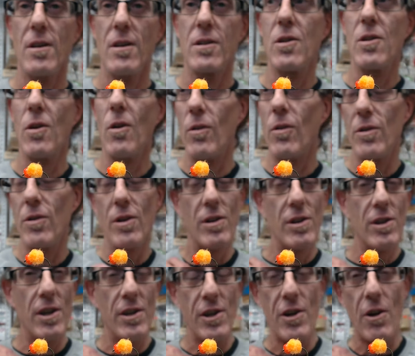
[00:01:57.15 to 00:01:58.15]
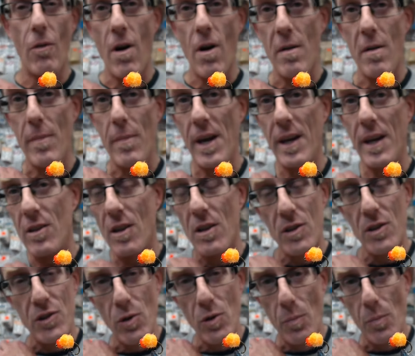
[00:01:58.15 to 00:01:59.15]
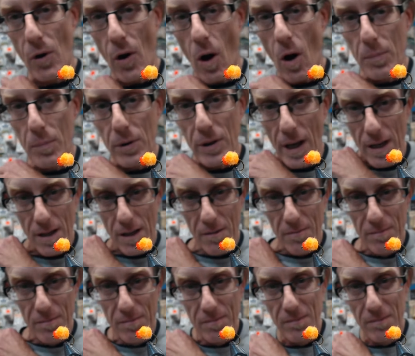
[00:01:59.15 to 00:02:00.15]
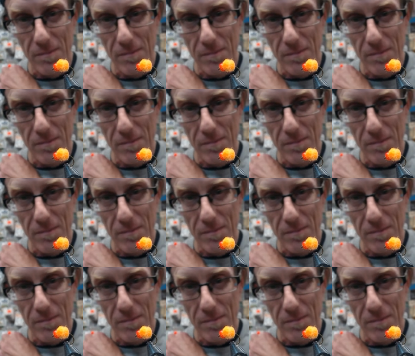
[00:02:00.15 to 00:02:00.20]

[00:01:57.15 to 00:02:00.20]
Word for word: So you, you don't want to make it super complicated.